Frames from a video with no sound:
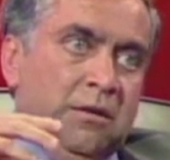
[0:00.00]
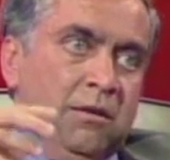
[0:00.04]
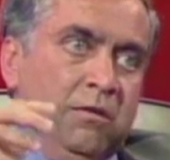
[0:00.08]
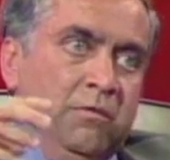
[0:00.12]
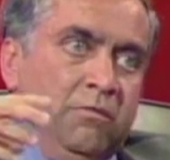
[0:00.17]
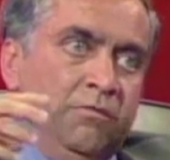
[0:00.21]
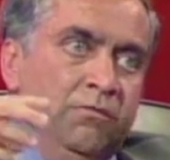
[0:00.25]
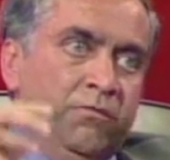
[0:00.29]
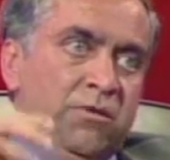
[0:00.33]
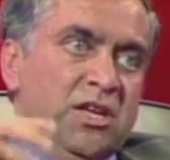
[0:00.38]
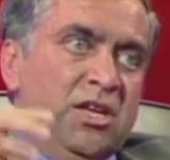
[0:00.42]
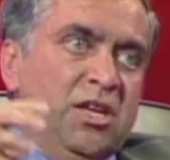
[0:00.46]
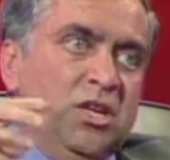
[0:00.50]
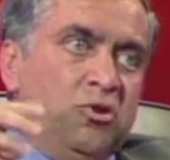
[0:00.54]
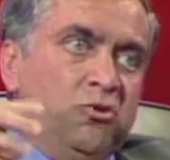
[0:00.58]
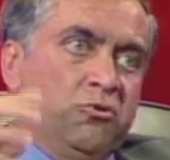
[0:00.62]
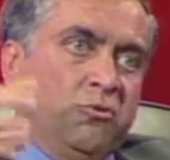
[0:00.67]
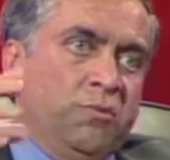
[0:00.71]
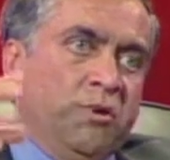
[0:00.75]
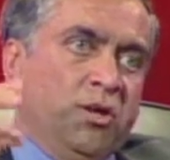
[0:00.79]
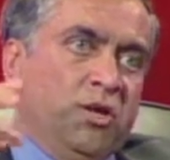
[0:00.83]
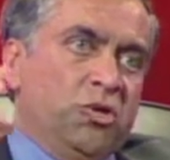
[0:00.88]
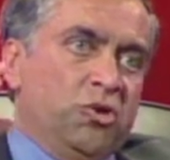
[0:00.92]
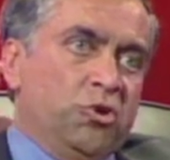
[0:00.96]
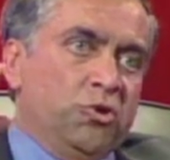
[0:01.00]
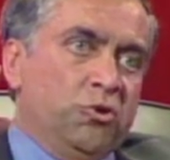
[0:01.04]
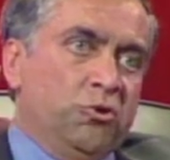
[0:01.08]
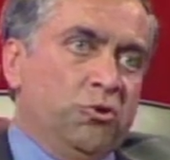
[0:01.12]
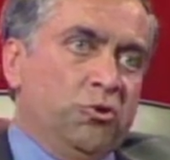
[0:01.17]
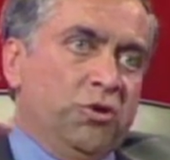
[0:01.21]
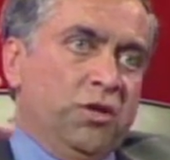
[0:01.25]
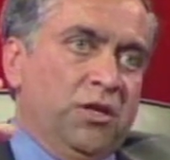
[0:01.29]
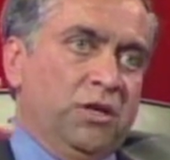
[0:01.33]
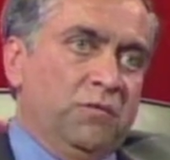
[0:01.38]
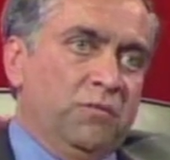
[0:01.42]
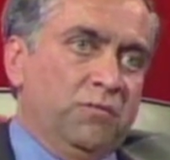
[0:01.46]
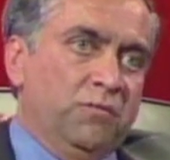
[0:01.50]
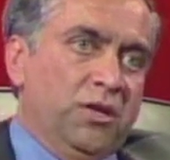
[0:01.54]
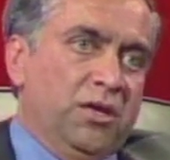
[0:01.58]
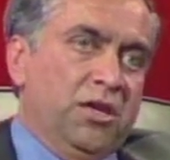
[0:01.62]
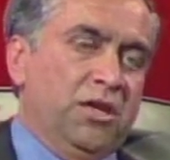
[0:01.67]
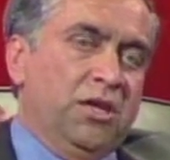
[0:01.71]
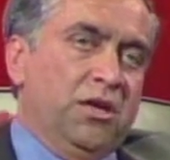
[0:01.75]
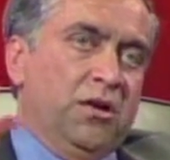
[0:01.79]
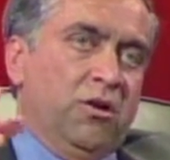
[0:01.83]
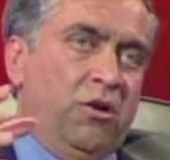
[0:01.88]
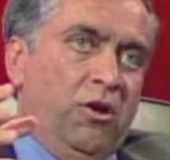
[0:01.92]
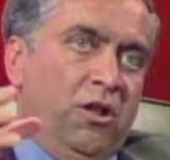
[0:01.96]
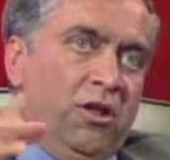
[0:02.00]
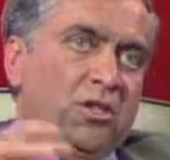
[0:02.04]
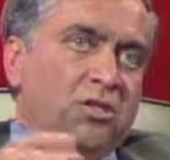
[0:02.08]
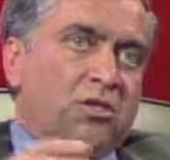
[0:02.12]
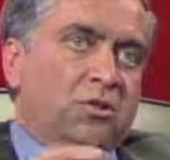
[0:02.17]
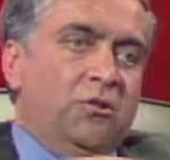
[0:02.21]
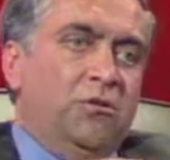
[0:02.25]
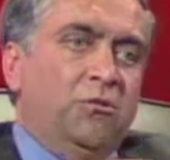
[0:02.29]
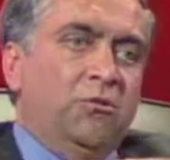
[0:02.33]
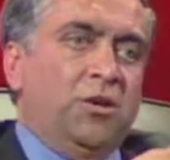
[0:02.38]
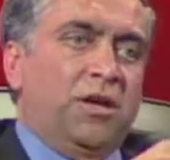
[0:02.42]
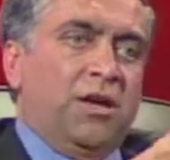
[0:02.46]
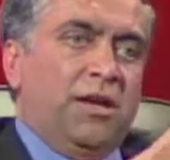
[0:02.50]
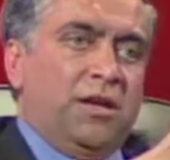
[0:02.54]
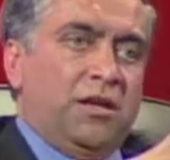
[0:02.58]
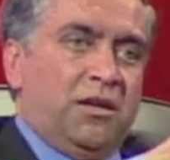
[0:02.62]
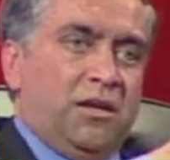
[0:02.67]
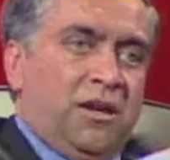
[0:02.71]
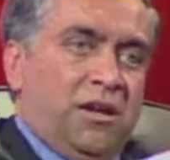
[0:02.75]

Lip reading: we need to make sure that we also look at